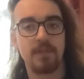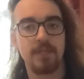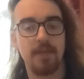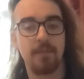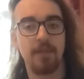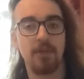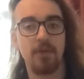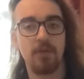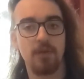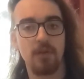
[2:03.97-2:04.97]
Same thing, you
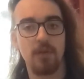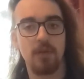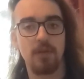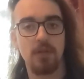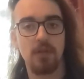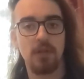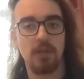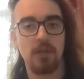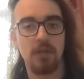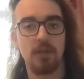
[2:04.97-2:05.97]

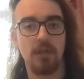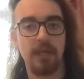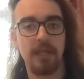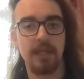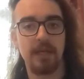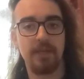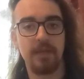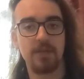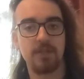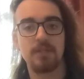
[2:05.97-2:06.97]
hit it and
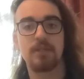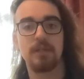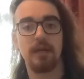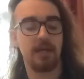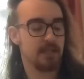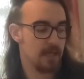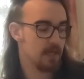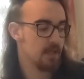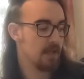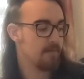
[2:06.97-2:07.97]
then just
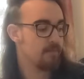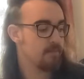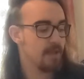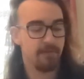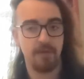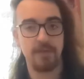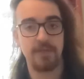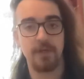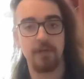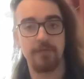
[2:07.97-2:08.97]
take that first
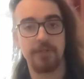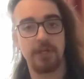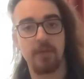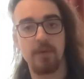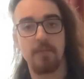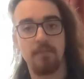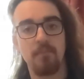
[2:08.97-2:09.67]
finger off and chug a bit.